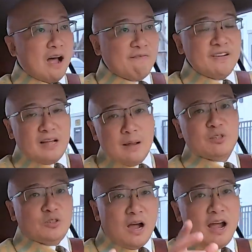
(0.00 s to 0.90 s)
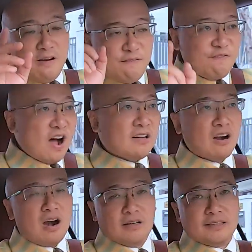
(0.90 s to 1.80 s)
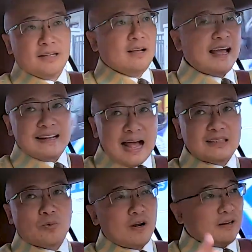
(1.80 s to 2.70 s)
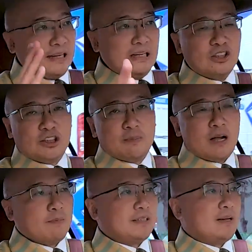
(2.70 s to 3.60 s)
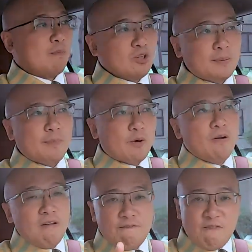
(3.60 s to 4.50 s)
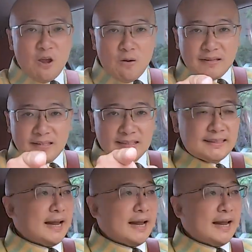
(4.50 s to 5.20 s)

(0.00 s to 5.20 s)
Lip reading: and oftentimes you hire fucktards, and that's where leadership comes in, and most people fail at this